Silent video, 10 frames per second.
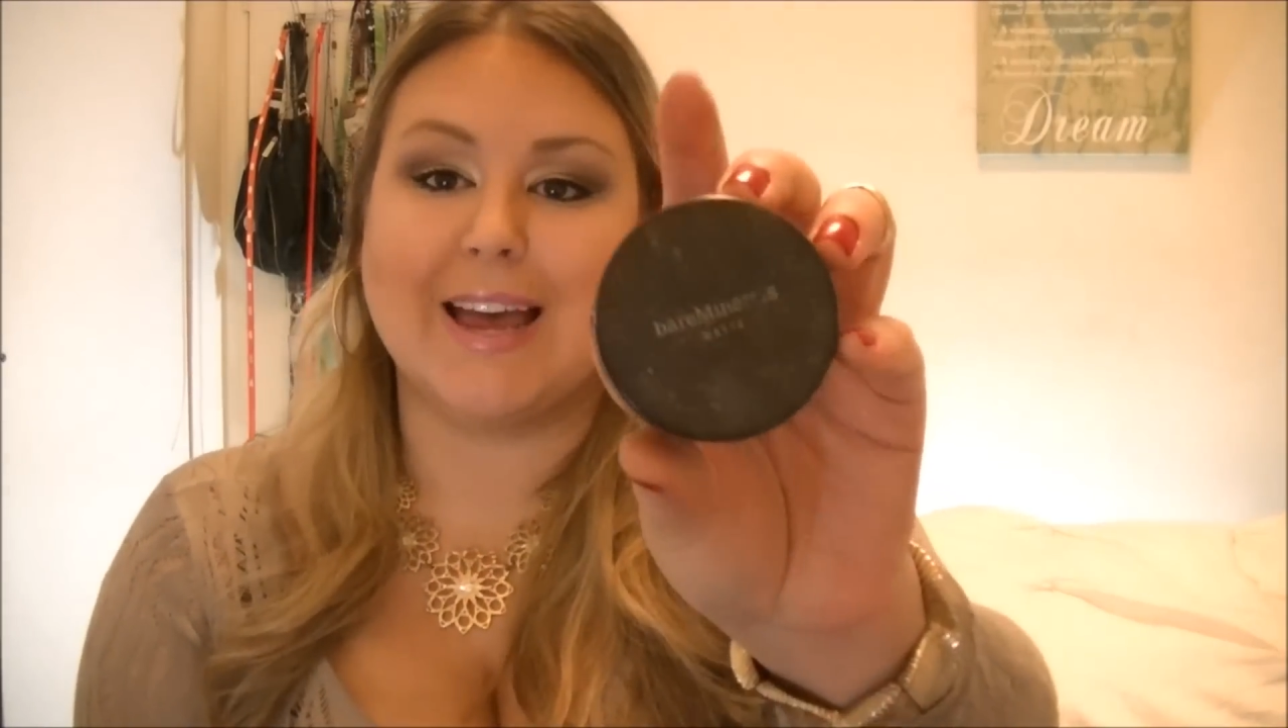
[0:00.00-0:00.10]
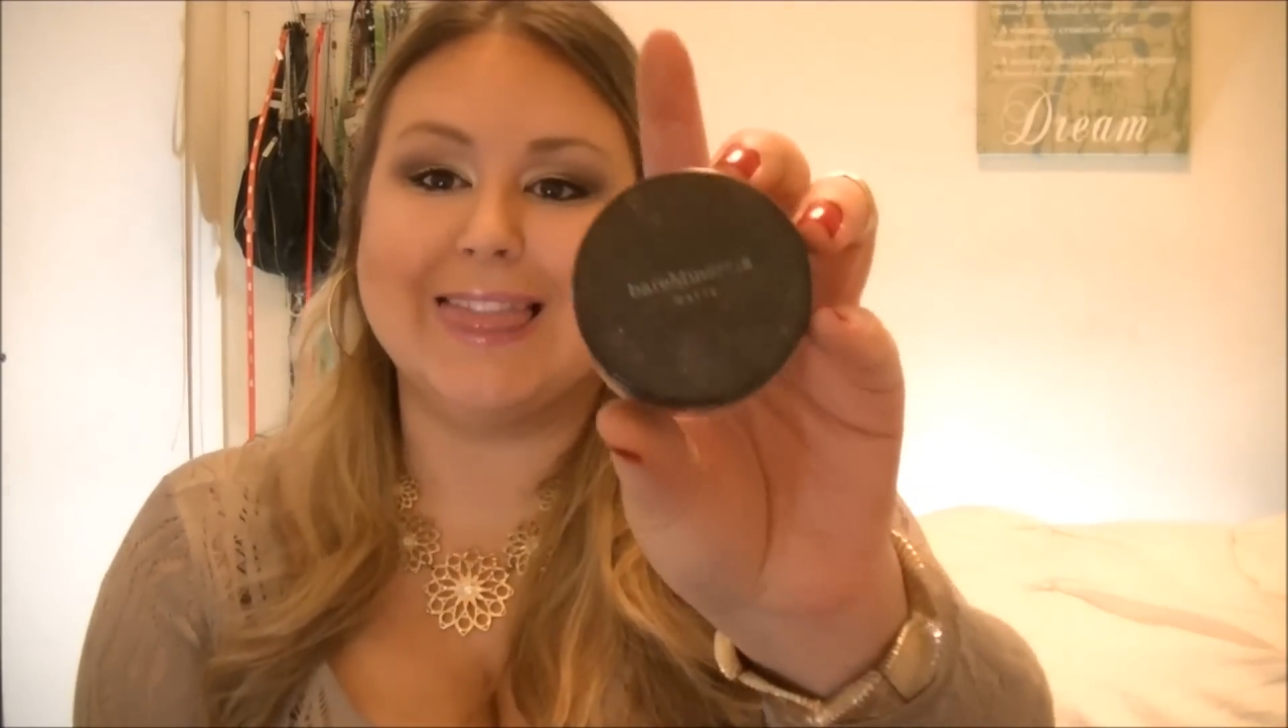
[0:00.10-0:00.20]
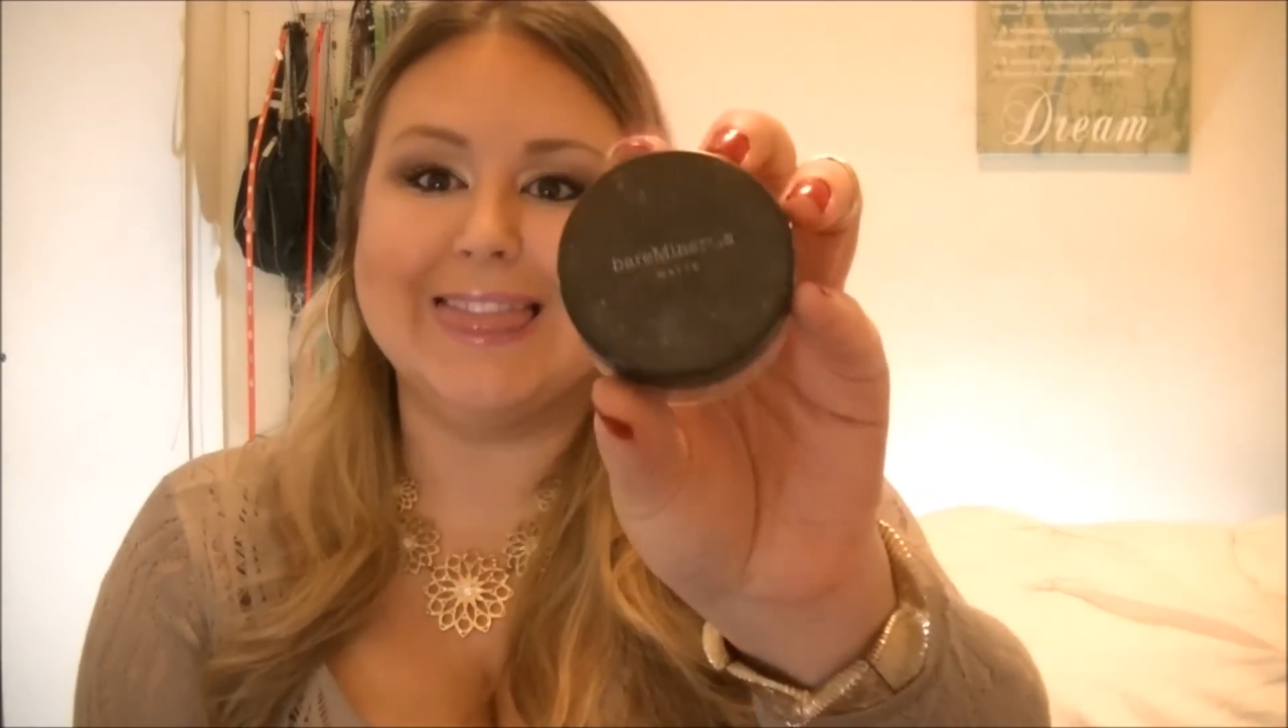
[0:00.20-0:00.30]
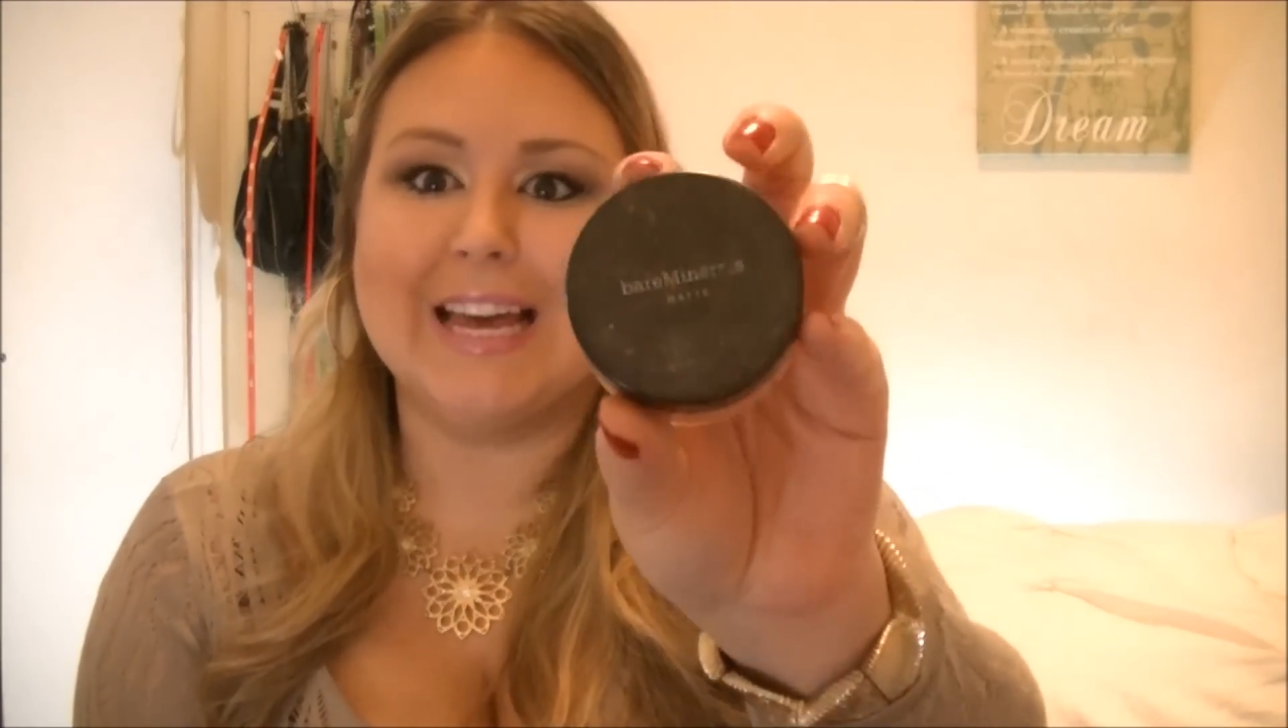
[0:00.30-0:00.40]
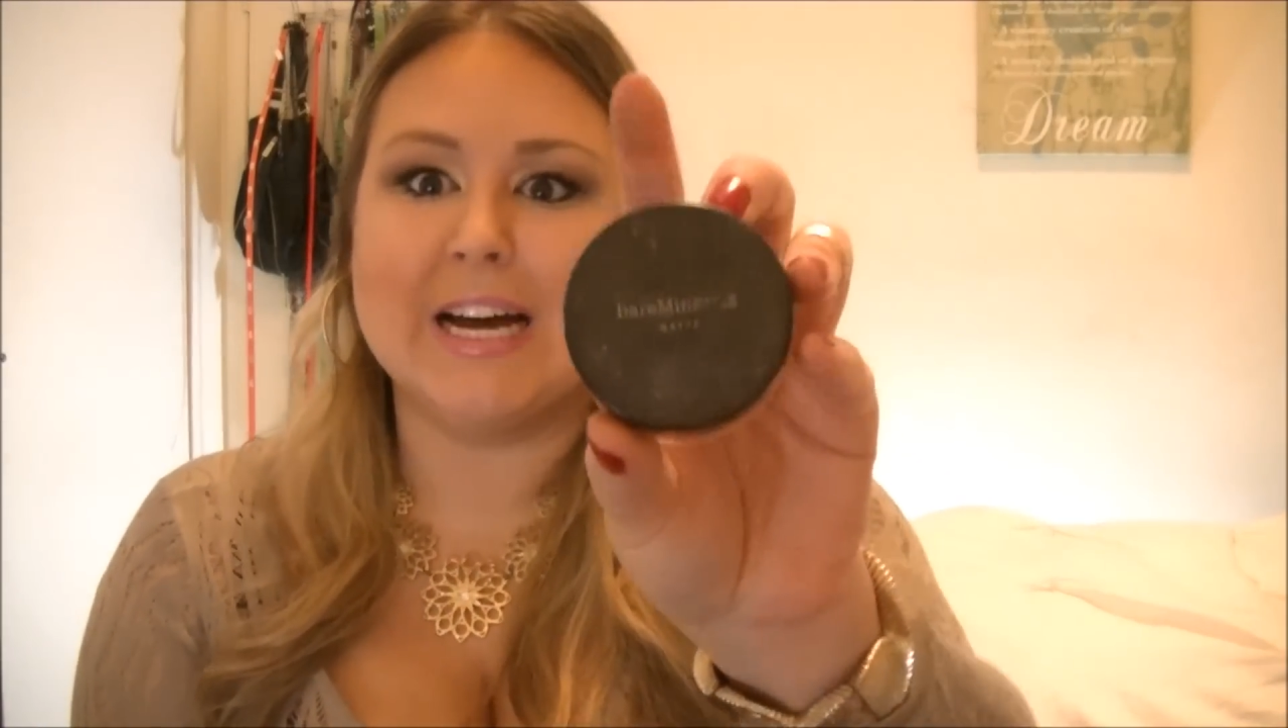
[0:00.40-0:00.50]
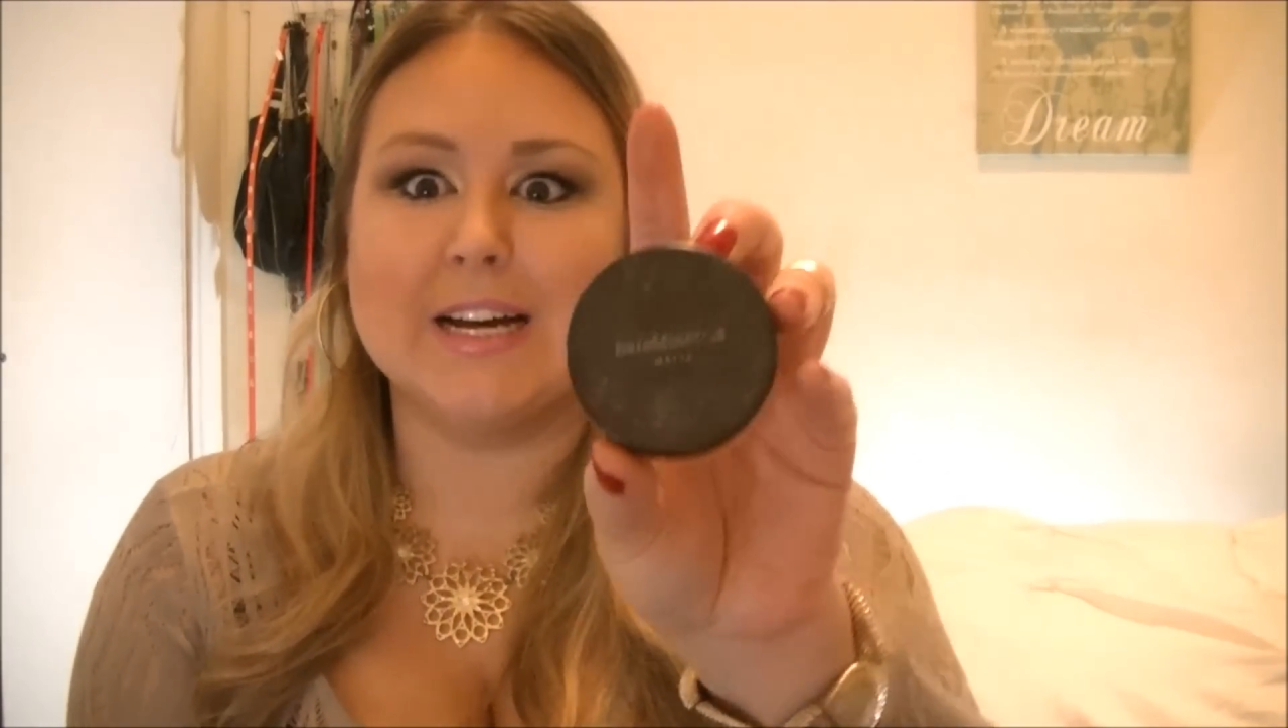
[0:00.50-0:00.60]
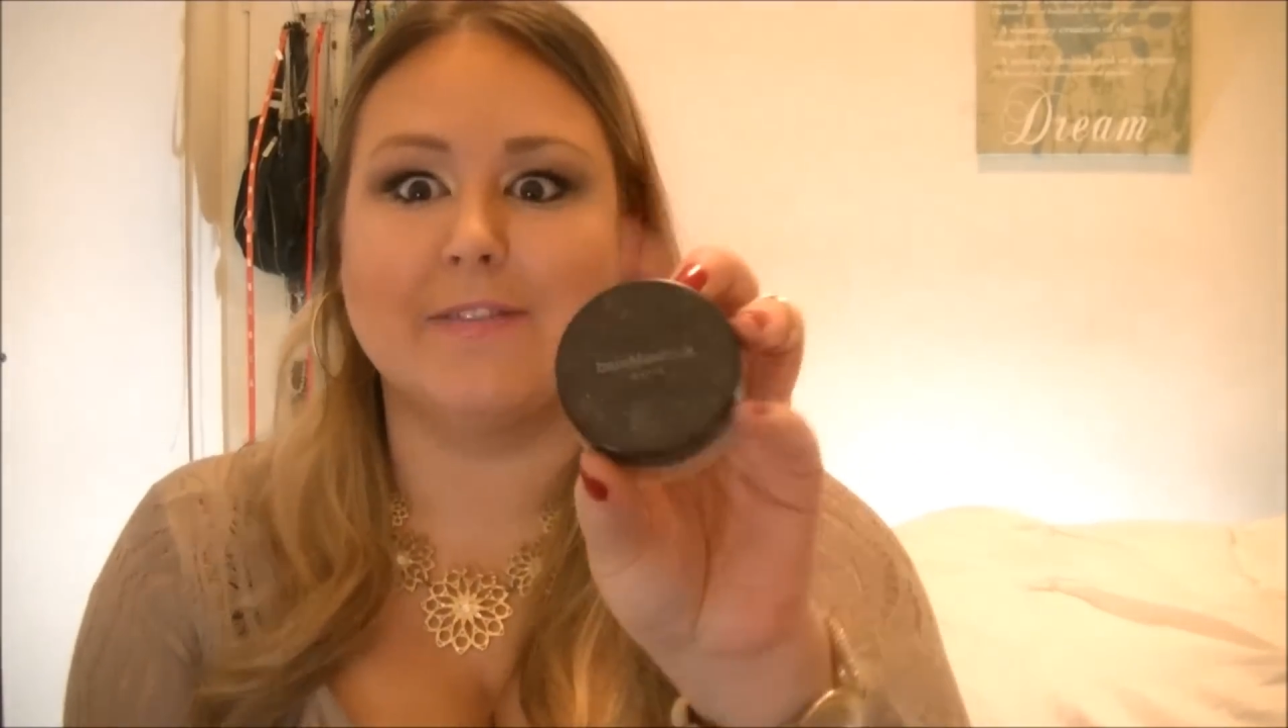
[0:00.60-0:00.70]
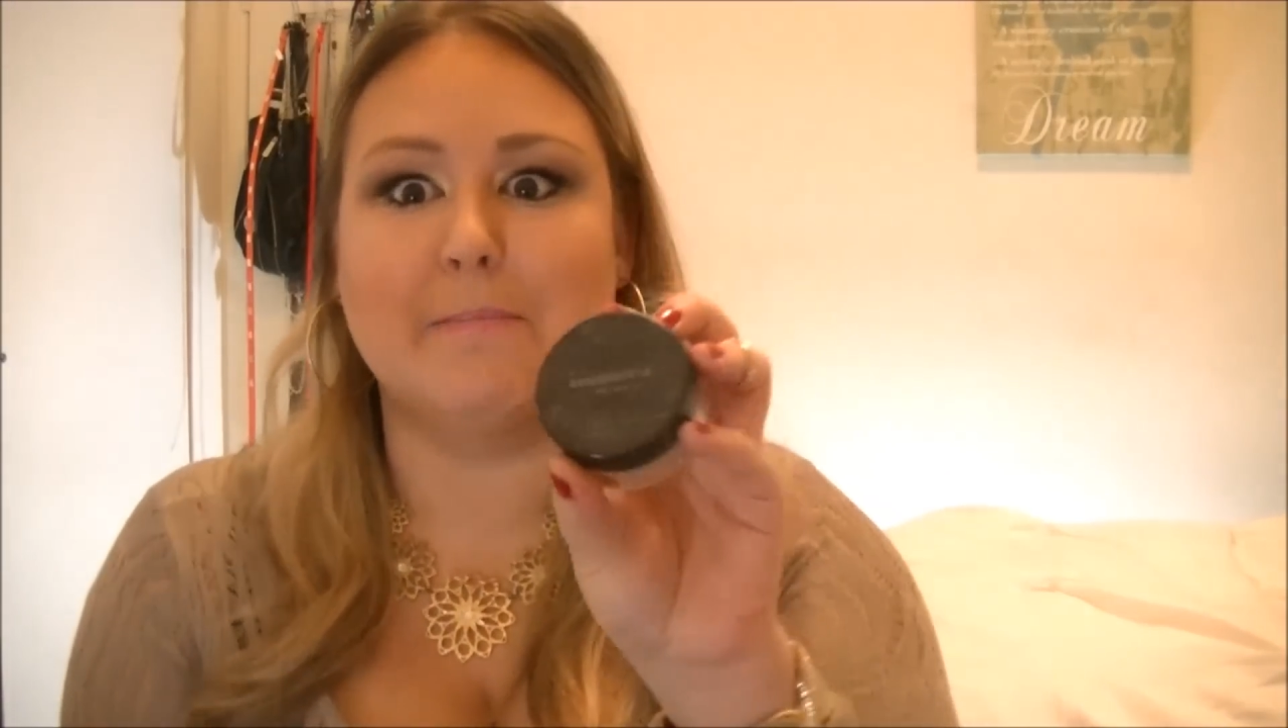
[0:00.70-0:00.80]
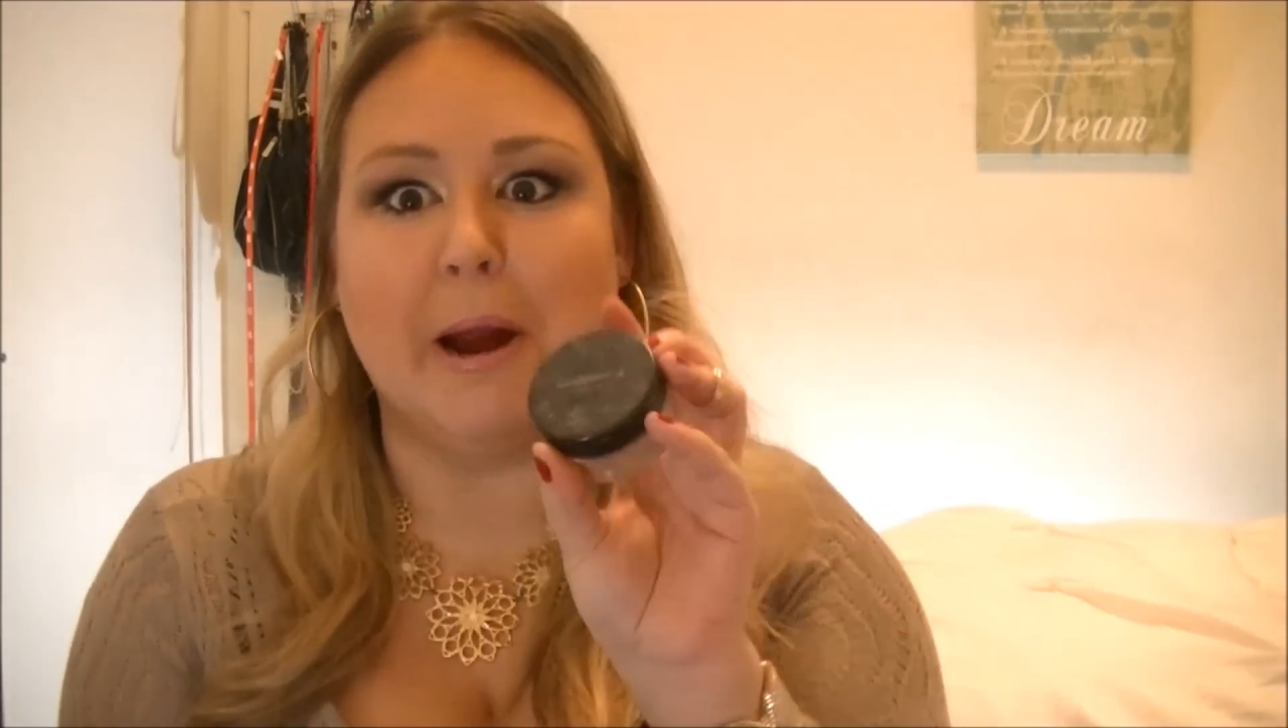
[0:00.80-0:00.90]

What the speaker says: I love